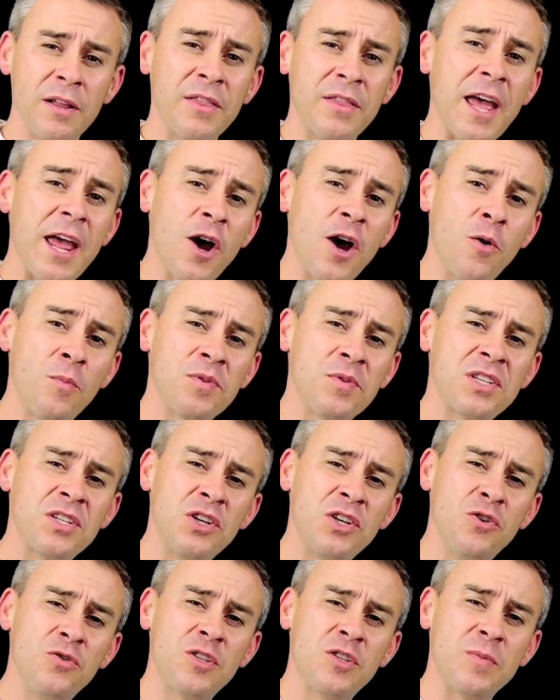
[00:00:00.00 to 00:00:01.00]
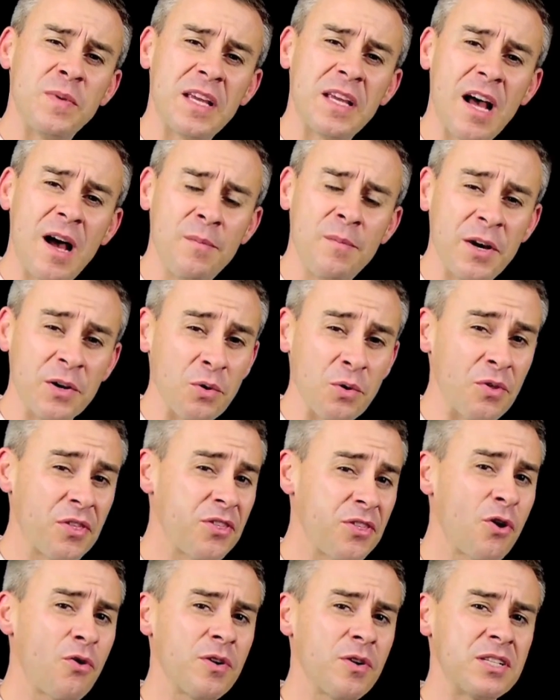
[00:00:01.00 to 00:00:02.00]
that helps you to become an
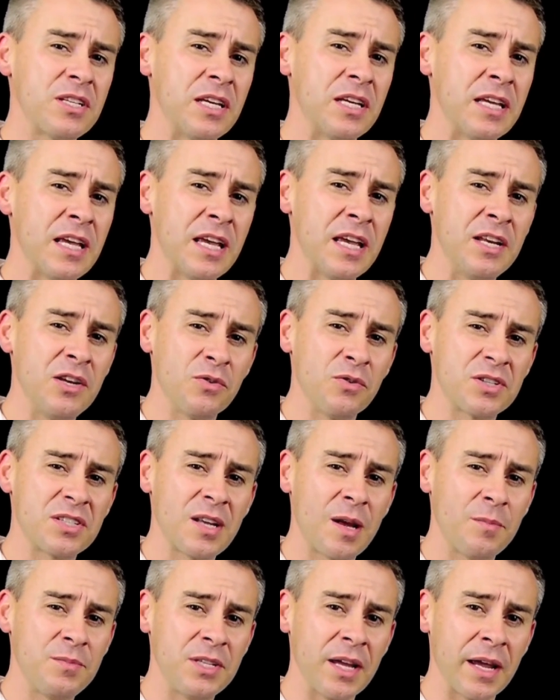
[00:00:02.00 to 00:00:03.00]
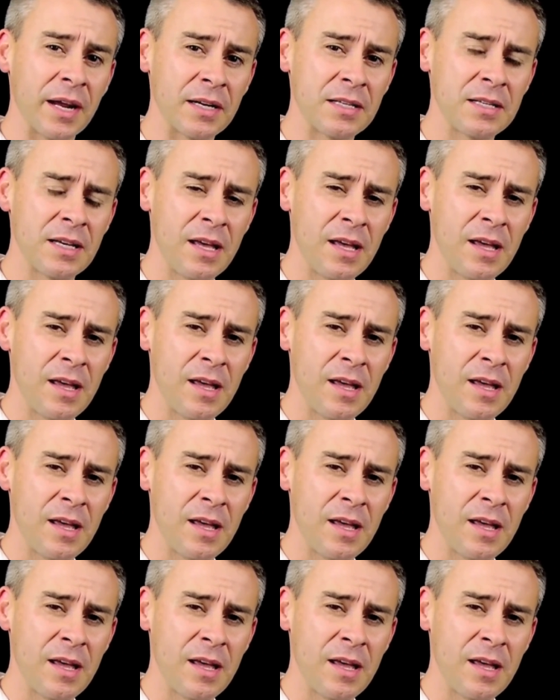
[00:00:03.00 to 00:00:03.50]
authority in your subject.